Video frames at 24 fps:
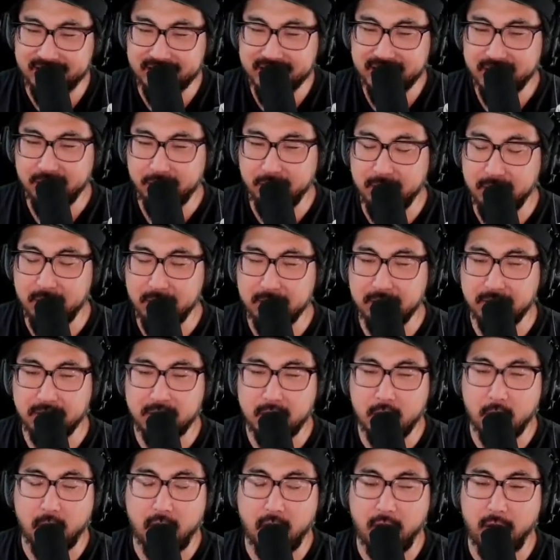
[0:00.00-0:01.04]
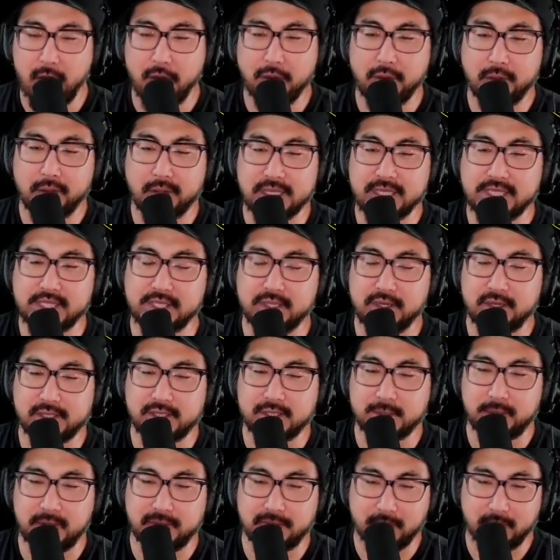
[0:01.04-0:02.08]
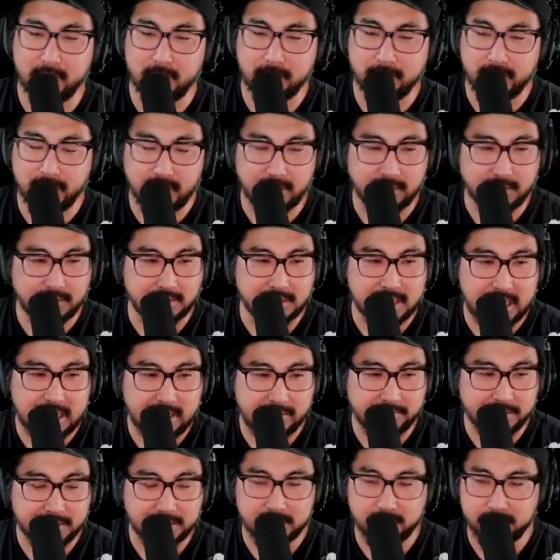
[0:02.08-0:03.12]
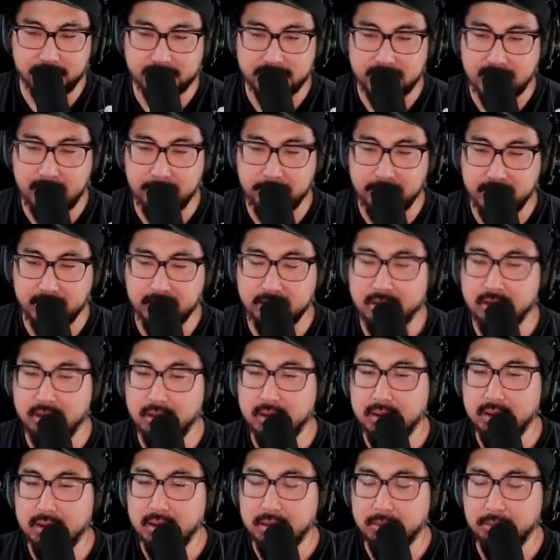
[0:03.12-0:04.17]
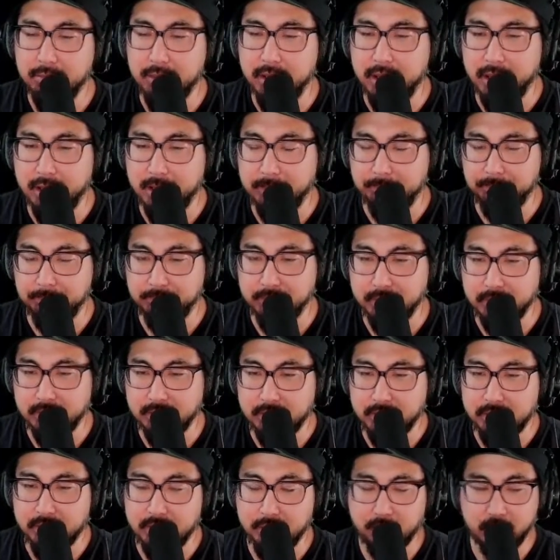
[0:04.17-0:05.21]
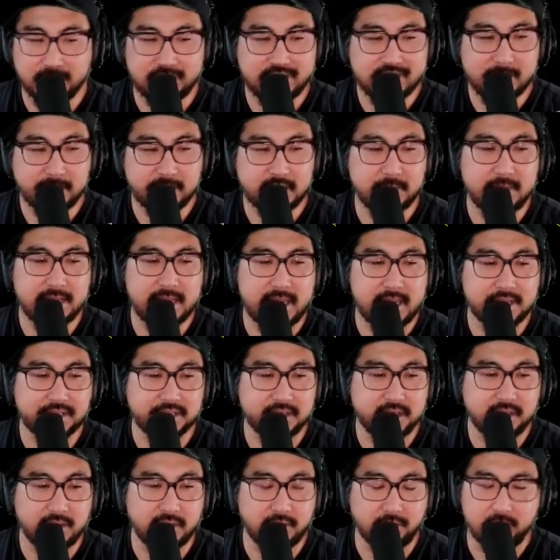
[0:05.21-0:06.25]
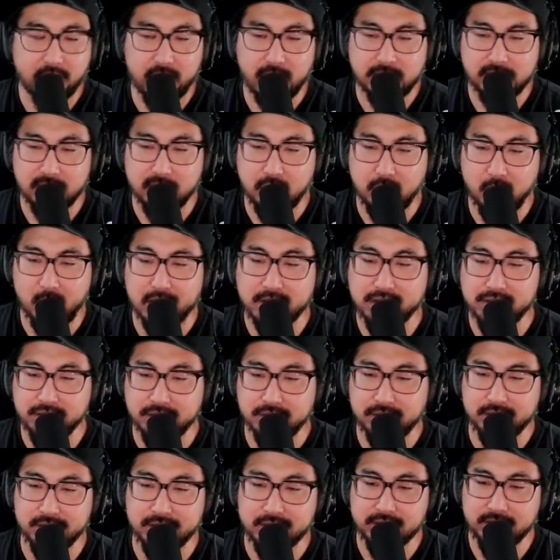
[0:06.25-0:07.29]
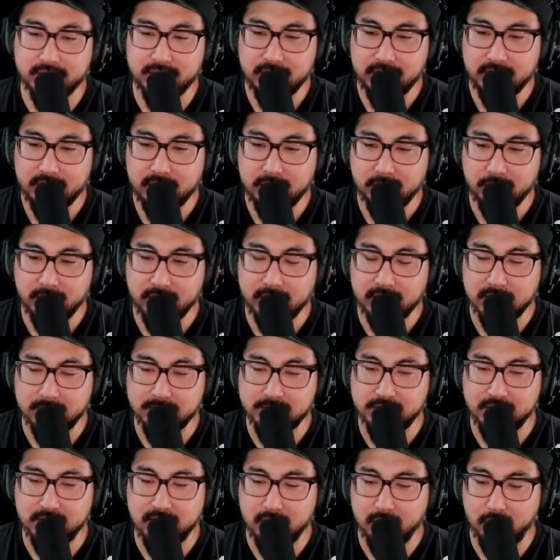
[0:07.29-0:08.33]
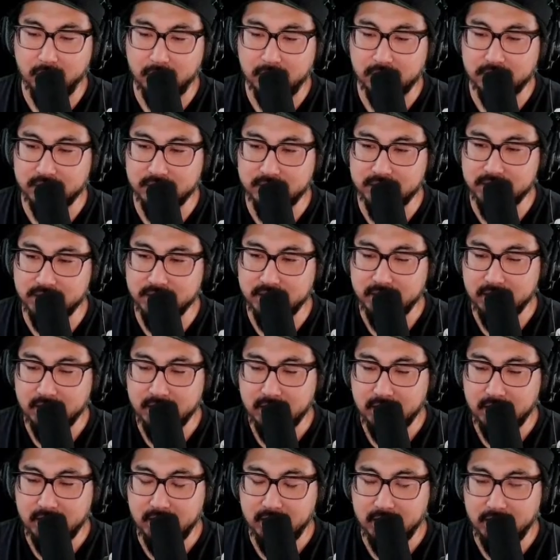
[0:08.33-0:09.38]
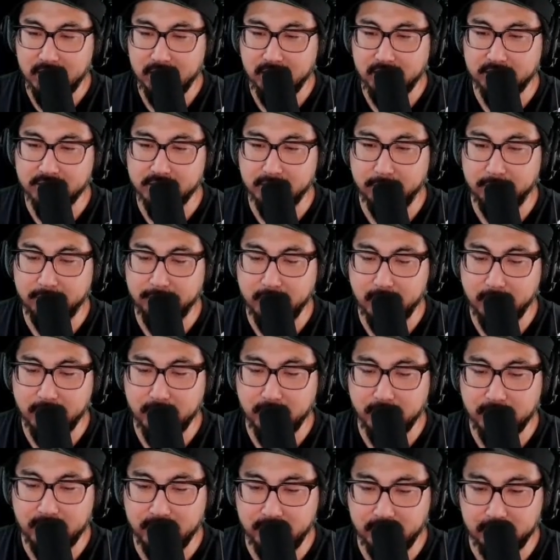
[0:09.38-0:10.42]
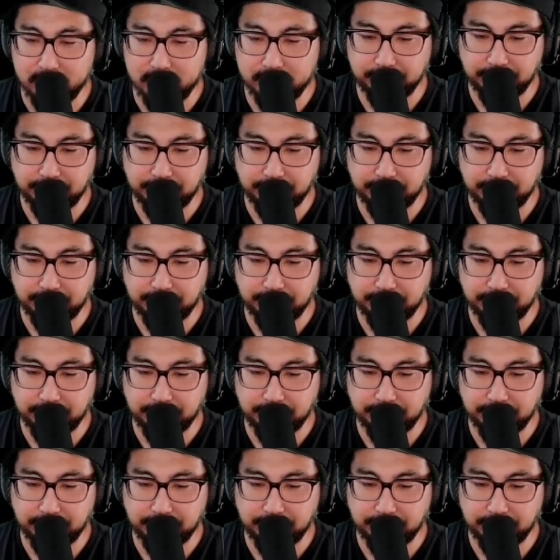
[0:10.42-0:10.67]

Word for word: we don't know all the research before we dive into a topic, but we seem to be asking the right questions when it comes to the origins. Uh, and there's a photo here